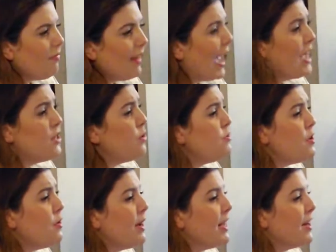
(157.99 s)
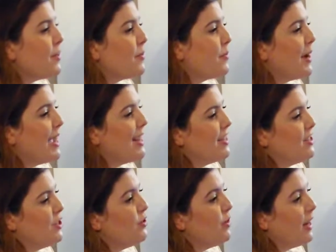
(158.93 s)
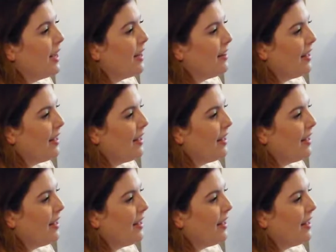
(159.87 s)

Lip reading: I don't know any other way to do it.